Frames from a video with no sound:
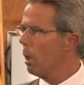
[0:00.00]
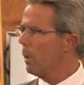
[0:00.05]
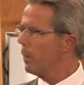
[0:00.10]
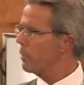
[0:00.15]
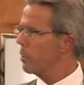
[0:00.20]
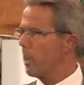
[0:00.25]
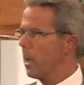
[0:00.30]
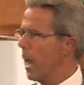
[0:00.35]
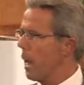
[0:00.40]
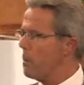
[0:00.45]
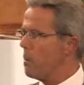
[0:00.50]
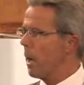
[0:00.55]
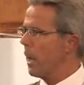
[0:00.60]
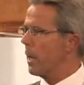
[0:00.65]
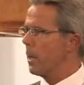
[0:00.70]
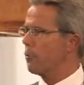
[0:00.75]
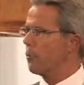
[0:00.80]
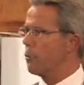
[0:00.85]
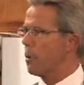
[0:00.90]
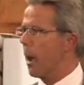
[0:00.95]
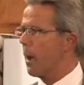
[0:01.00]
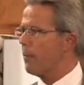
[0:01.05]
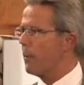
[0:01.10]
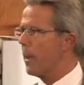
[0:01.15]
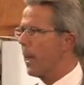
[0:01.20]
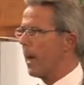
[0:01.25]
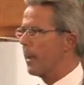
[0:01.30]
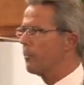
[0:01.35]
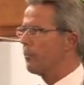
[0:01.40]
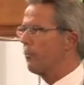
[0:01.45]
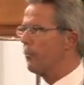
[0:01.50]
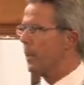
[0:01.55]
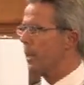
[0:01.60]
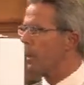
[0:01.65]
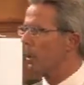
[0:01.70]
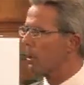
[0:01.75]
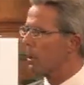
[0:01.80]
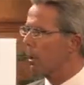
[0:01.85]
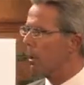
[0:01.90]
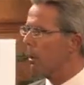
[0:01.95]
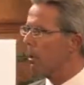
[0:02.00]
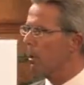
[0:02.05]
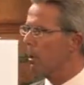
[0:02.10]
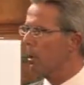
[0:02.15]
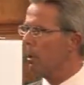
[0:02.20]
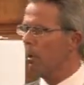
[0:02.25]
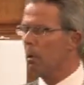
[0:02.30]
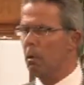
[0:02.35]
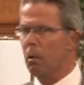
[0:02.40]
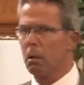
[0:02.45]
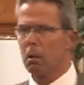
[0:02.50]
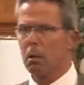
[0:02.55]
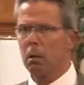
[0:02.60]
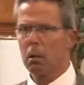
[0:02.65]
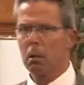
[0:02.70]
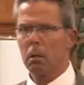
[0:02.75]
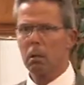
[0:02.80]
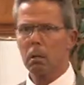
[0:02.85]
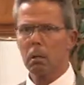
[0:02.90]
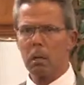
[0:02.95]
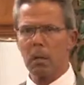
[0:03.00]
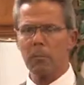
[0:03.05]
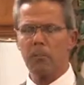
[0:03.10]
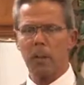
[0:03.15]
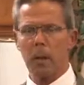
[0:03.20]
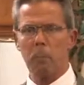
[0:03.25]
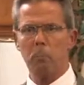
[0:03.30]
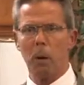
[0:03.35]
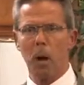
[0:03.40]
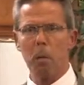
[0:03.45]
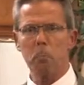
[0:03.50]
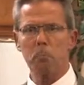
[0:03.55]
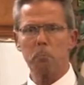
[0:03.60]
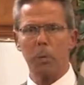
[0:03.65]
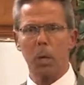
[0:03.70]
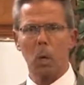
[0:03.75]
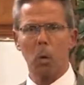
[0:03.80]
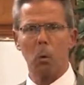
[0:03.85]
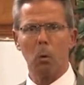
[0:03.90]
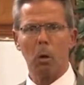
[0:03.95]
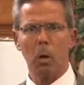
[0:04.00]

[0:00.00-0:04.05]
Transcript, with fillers: He said, I'm not going to drive a nice vehicle because they bump you.